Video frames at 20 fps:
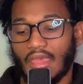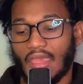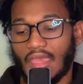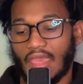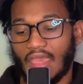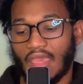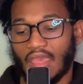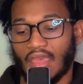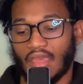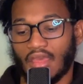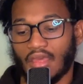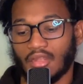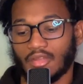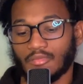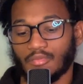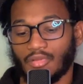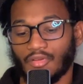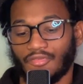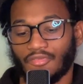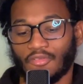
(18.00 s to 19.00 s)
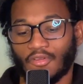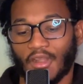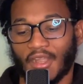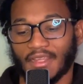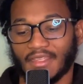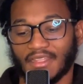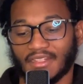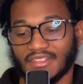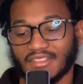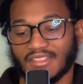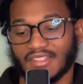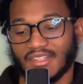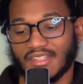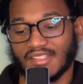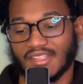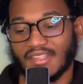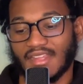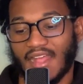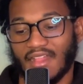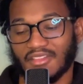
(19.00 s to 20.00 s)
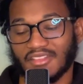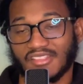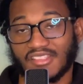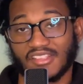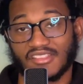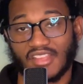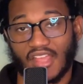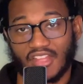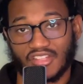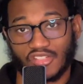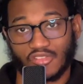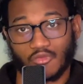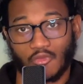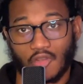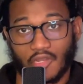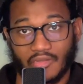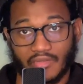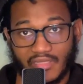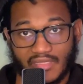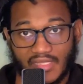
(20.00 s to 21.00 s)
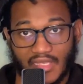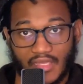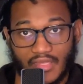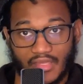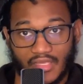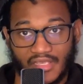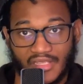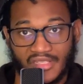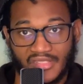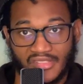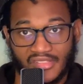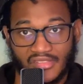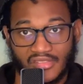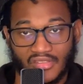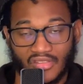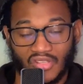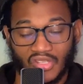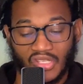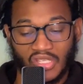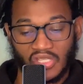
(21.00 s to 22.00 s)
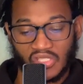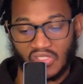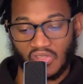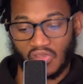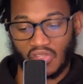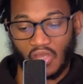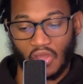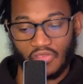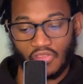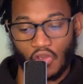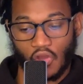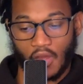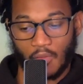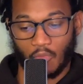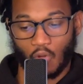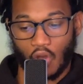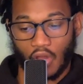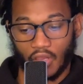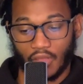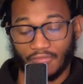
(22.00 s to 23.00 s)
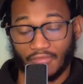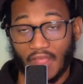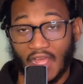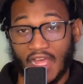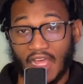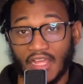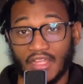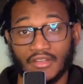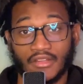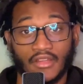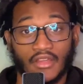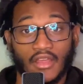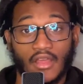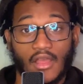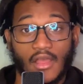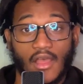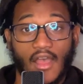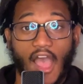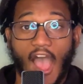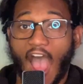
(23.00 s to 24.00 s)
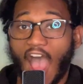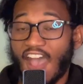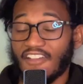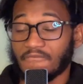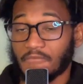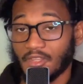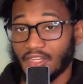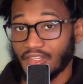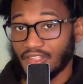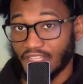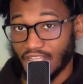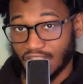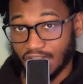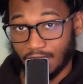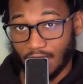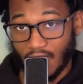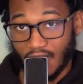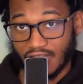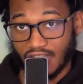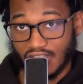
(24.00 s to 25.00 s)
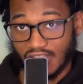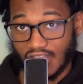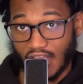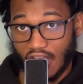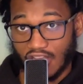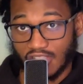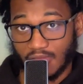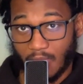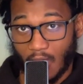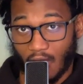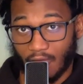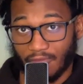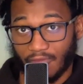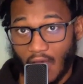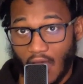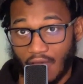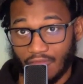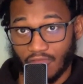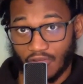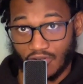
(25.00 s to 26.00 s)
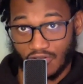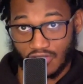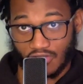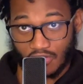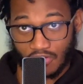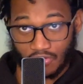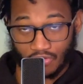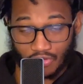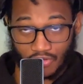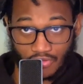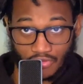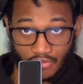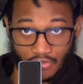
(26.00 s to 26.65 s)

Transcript: And before I get into this analysis, I just wanted to say this so y'all know I'm qualified. I've been a Knicks fan since I was about 5 years old.